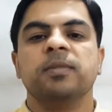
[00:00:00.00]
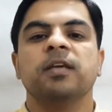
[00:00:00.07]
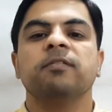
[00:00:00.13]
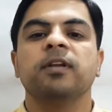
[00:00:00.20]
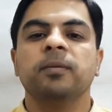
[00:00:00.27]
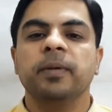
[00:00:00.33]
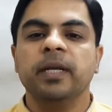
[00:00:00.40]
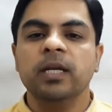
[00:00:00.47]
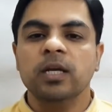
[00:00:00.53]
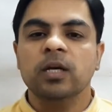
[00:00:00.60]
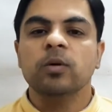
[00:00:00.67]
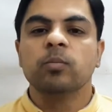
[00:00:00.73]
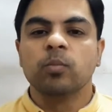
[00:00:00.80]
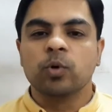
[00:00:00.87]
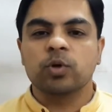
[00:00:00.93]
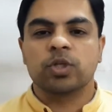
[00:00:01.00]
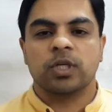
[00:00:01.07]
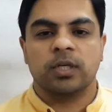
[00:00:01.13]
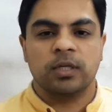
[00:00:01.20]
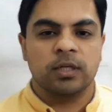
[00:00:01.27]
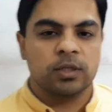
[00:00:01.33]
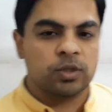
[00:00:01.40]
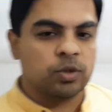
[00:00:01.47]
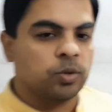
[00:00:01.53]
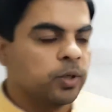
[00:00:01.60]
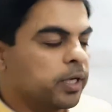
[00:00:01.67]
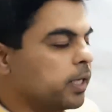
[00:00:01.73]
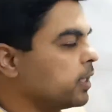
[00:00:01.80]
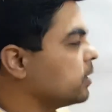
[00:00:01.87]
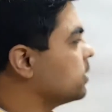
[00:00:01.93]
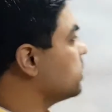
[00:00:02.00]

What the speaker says: they will be in motion. So here